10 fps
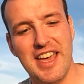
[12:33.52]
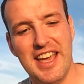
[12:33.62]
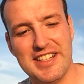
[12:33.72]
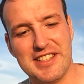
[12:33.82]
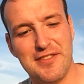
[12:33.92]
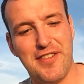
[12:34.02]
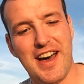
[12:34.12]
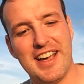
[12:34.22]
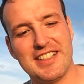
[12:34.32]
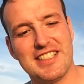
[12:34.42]
is the
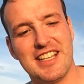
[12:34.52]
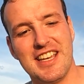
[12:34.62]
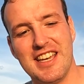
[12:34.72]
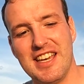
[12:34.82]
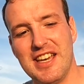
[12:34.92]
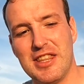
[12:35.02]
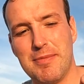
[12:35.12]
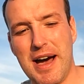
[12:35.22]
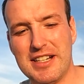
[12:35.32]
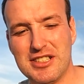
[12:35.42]
fact the
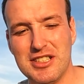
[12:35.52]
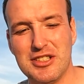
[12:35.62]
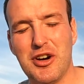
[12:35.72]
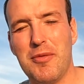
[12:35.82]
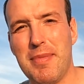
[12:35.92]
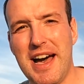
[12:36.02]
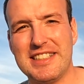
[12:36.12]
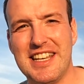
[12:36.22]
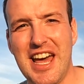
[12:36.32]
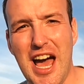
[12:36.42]
battery is
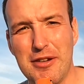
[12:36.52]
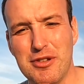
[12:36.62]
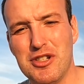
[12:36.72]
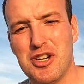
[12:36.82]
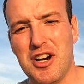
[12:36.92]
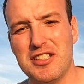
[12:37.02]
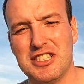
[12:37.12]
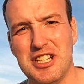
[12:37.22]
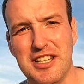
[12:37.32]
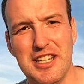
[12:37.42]
compact and how you
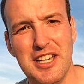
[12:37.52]
charge it.